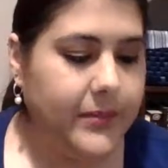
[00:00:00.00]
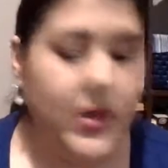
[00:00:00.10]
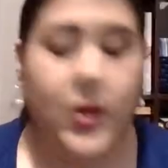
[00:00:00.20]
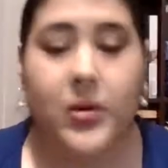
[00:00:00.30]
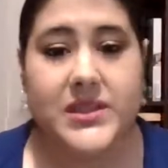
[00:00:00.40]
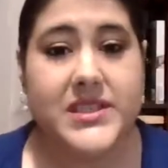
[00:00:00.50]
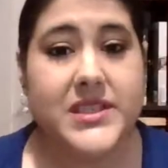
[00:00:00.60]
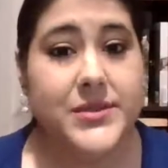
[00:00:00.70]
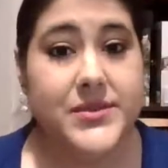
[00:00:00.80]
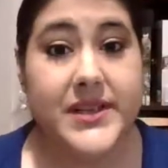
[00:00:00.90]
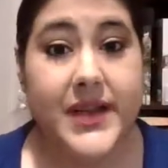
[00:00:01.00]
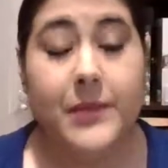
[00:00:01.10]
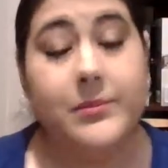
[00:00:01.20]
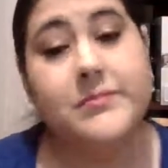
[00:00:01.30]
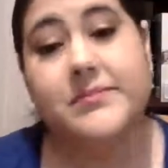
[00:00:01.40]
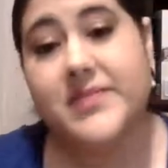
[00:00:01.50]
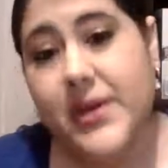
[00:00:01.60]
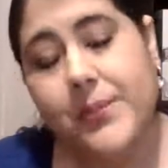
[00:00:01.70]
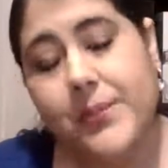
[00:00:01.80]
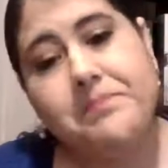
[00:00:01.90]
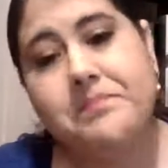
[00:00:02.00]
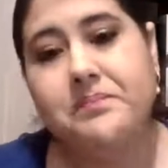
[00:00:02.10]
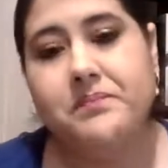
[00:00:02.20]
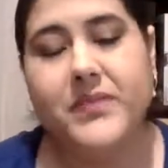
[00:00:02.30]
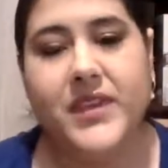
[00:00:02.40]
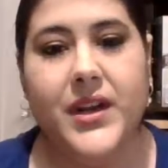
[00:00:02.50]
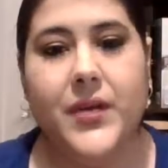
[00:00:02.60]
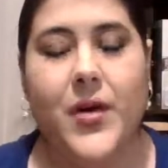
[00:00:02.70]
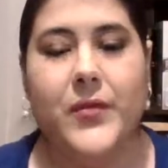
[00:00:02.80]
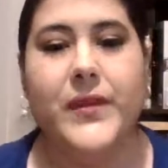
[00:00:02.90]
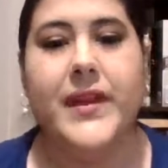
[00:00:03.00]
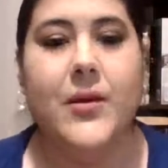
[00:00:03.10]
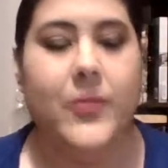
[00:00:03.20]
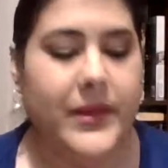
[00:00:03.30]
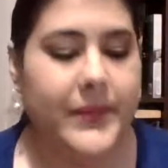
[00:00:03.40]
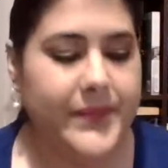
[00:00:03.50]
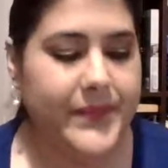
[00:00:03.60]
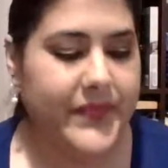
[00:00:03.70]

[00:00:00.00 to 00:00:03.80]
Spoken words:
Goal is to use it up, so, you know, hopefully I will.